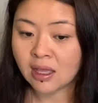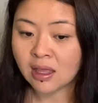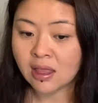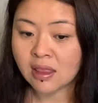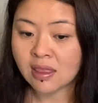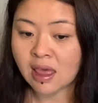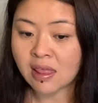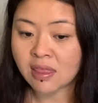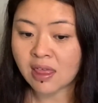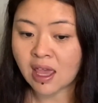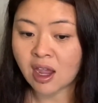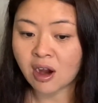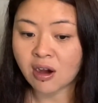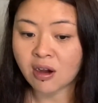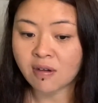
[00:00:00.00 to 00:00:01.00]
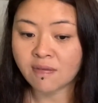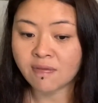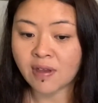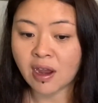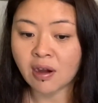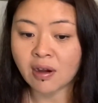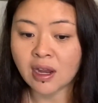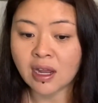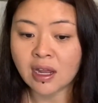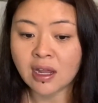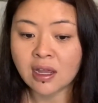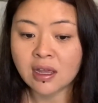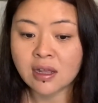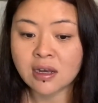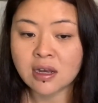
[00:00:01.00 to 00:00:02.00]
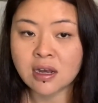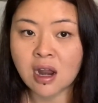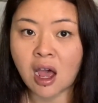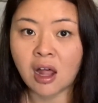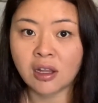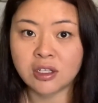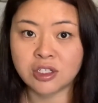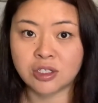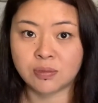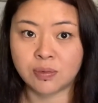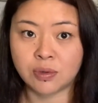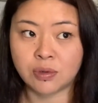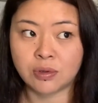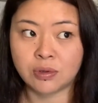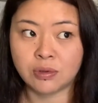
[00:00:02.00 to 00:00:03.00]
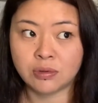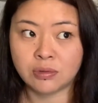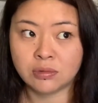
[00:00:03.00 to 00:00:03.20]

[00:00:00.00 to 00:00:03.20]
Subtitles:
that they are very knowledgeable